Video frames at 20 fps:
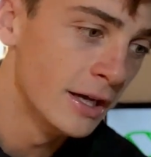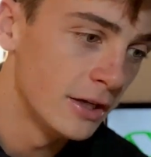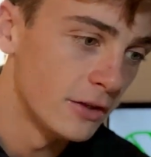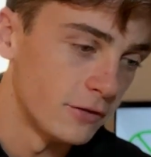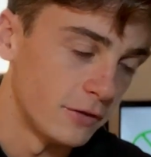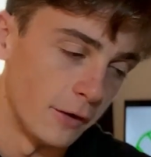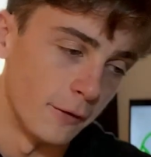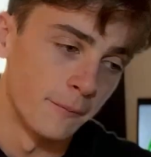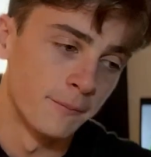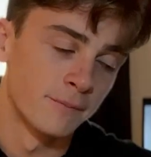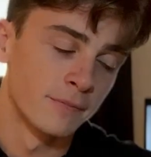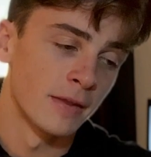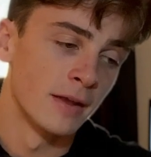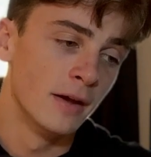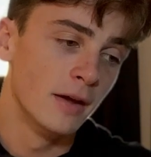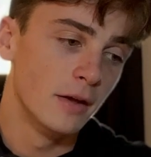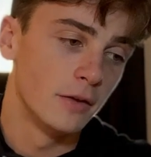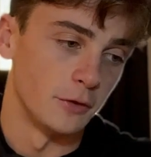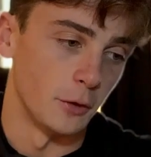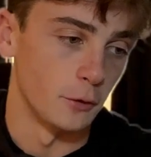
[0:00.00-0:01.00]
So
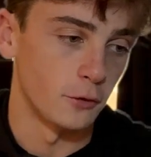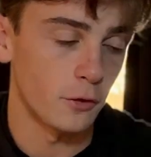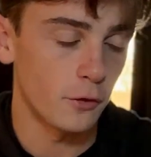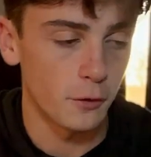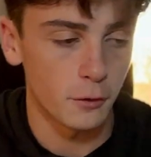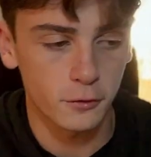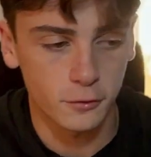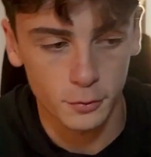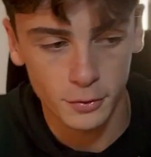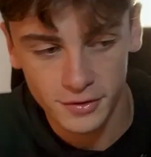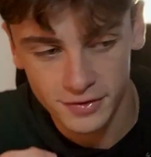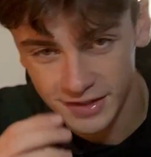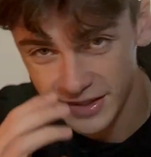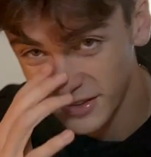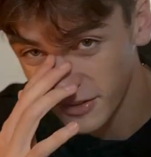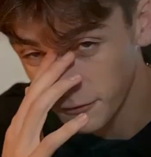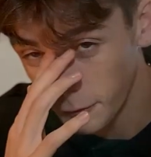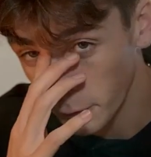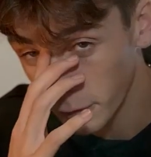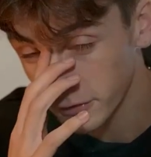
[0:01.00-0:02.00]
those are those three
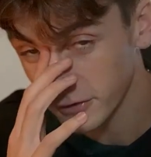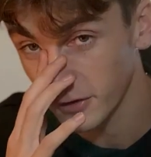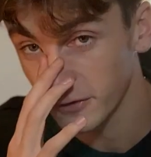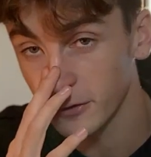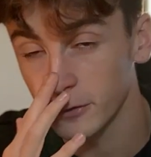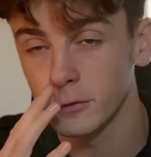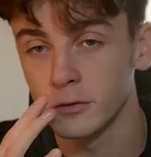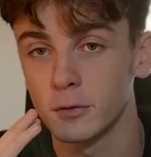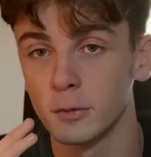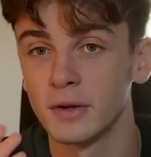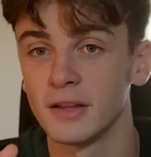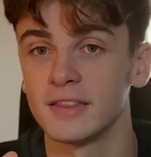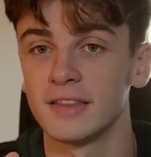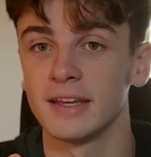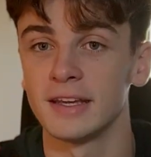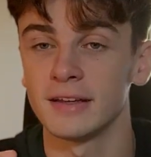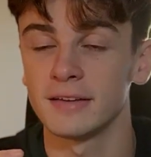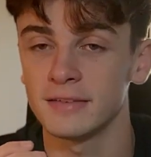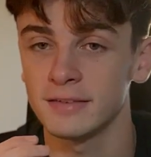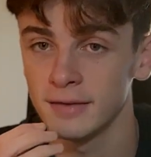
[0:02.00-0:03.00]
things. Focus on those three
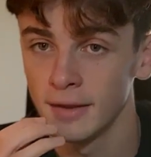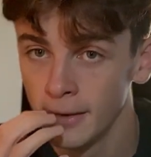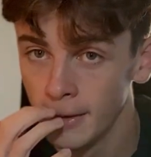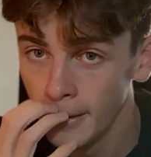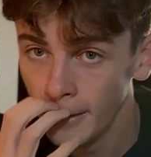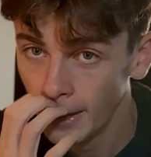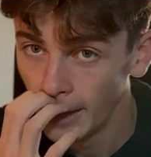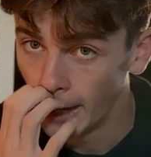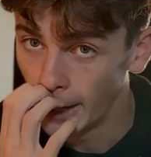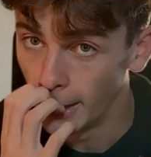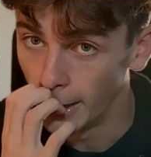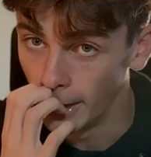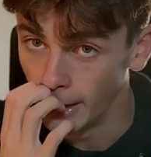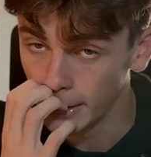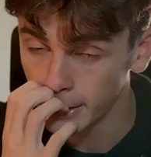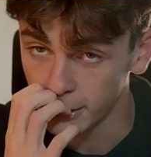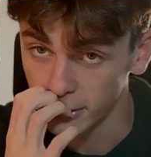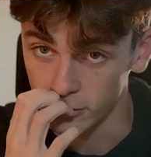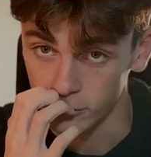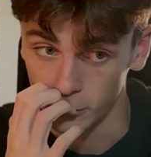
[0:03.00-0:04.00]
things
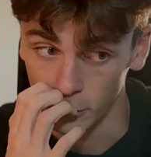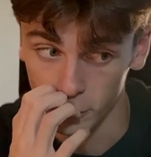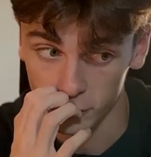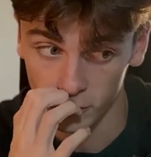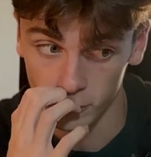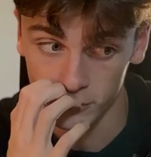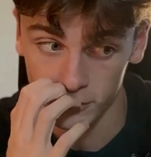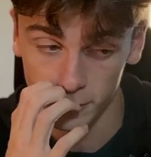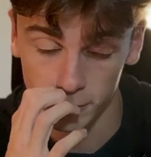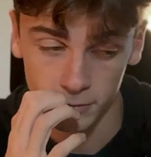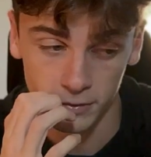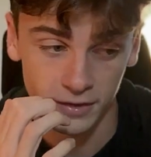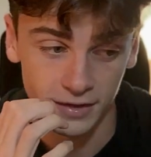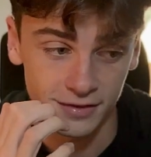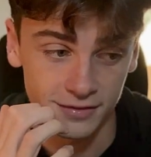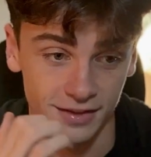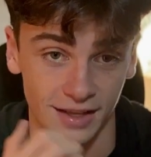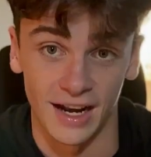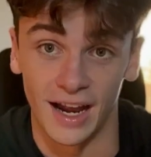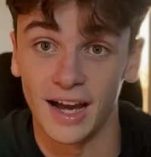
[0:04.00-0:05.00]
because those are some
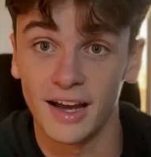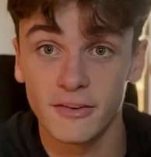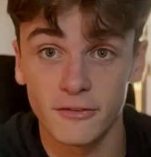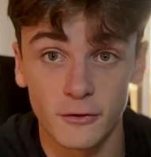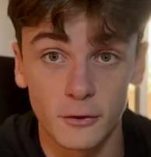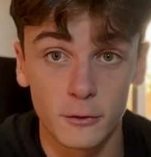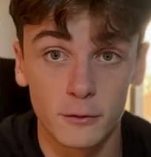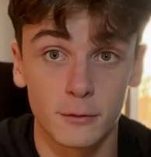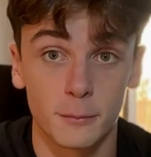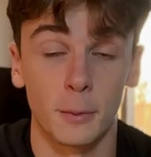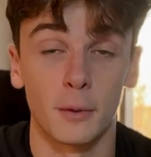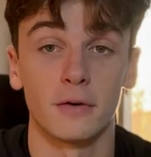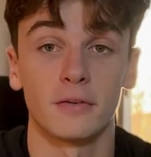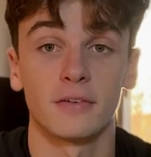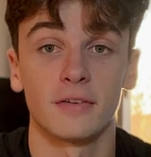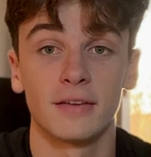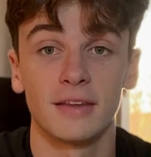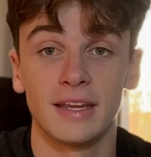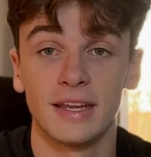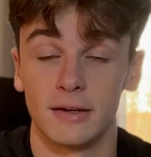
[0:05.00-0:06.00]
things that I've used
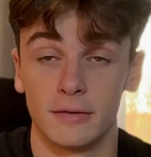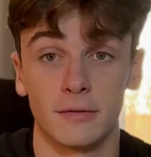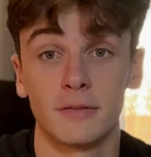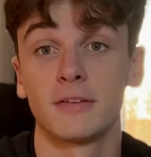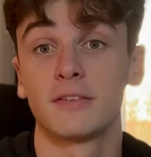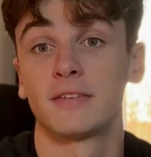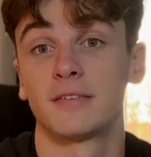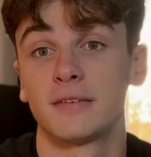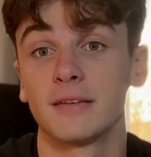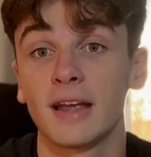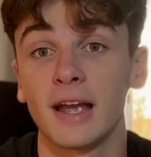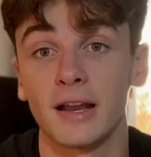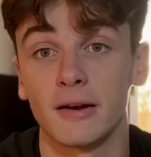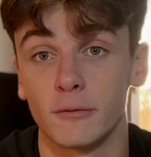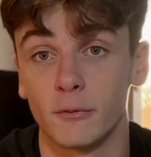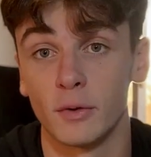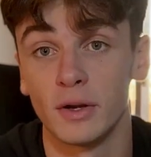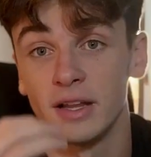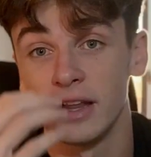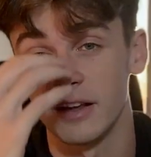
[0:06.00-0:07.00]
personally and kind
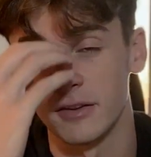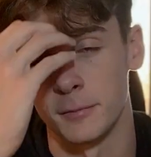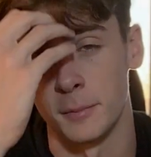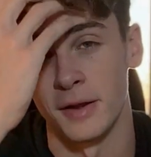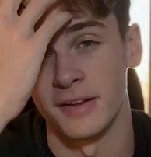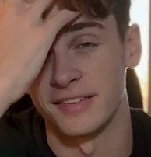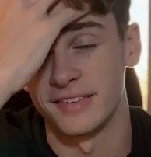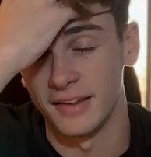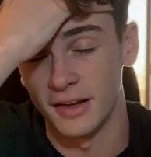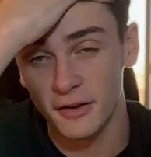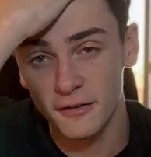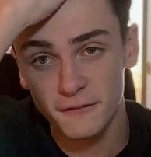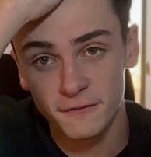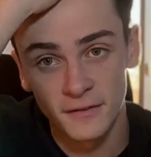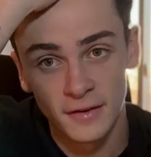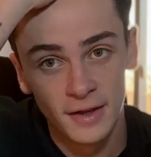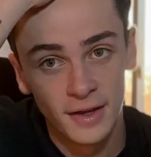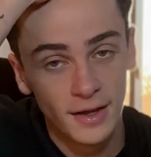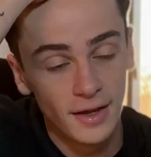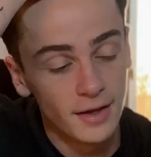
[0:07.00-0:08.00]
of realized myself,
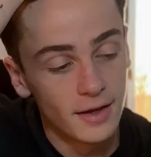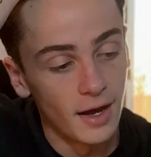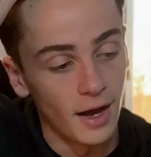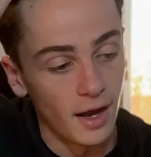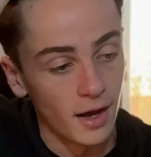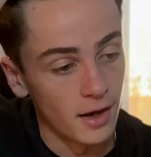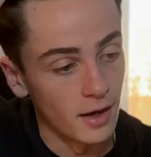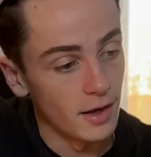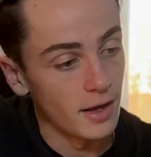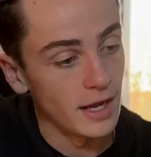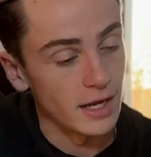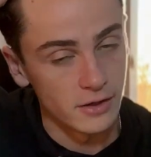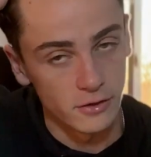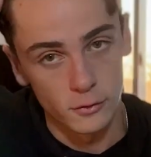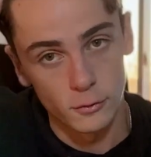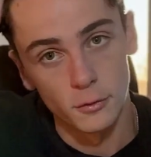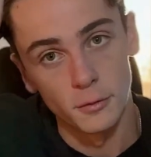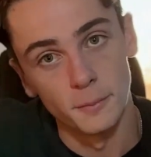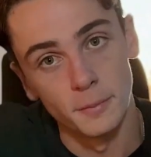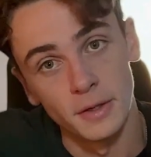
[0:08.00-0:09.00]
and
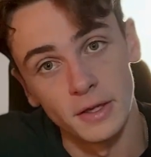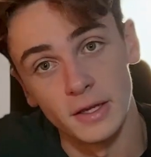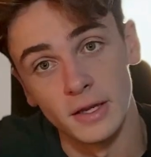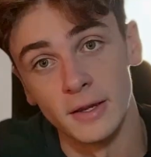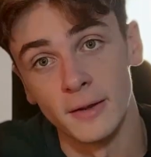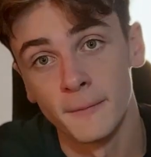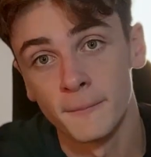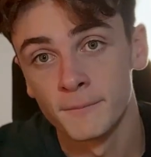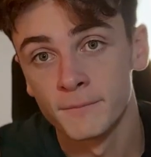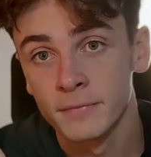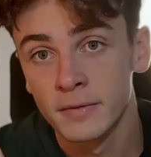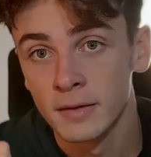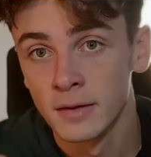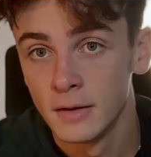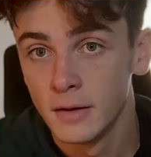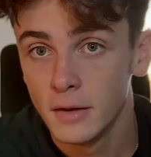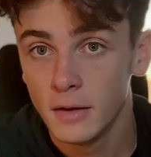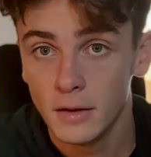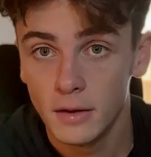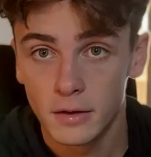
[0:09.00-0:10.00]
you will be
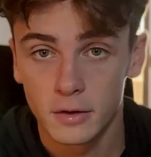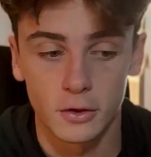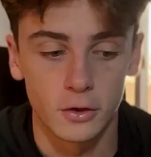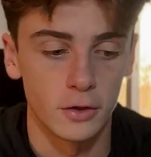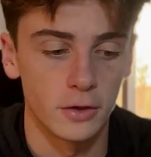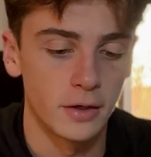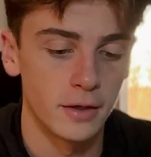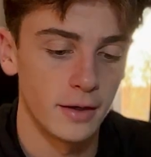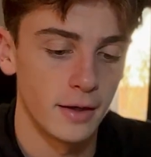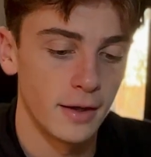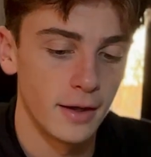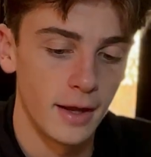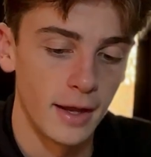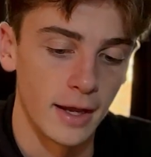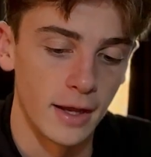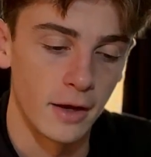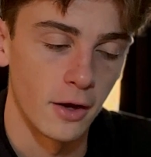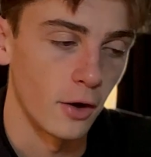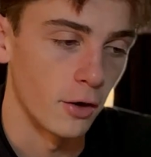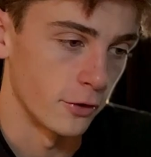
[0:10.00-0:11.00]
good
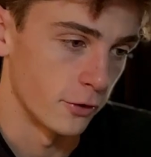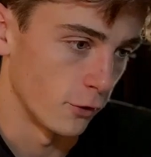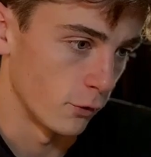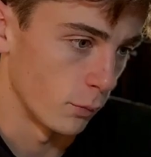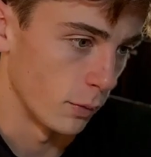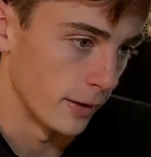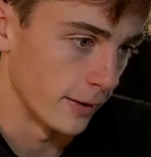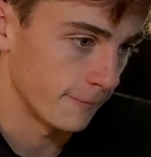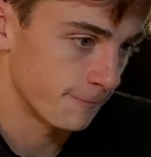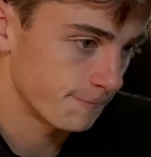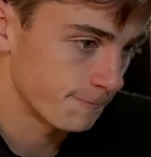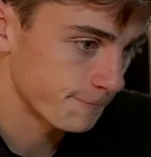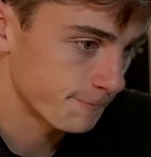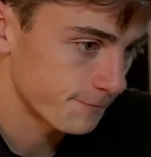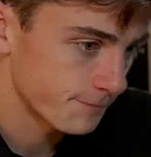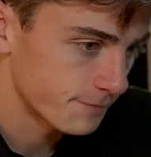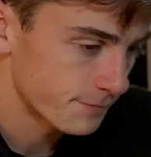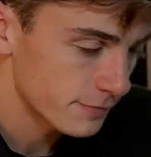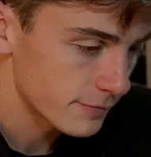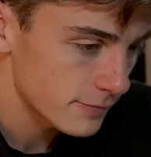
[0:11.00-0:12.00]
and on your way.
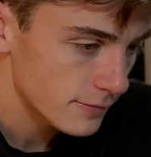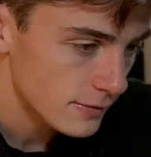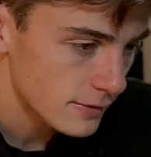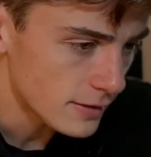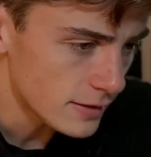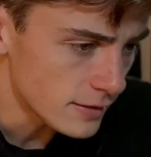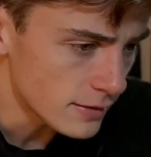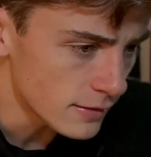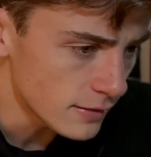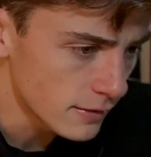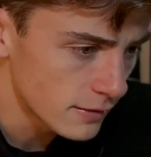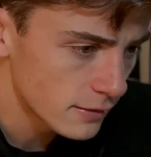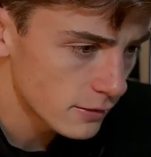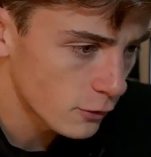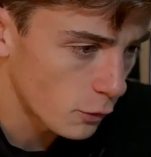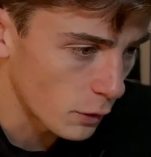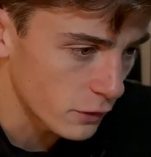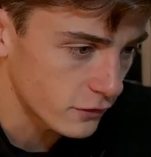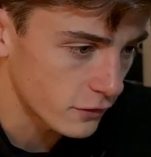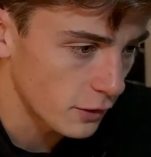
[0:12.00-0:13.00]

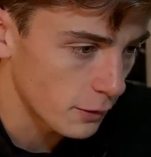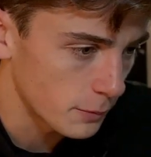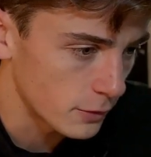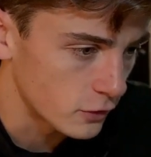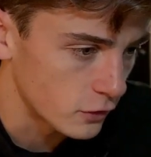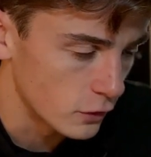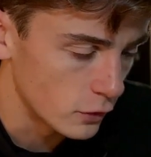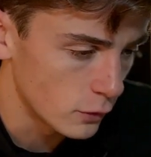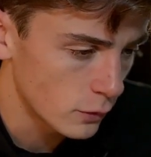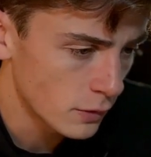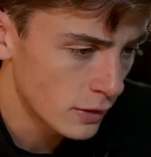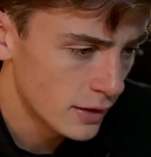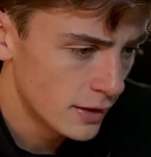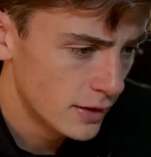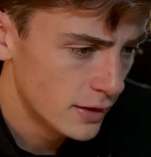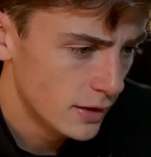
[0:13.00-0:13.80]
Question number 2.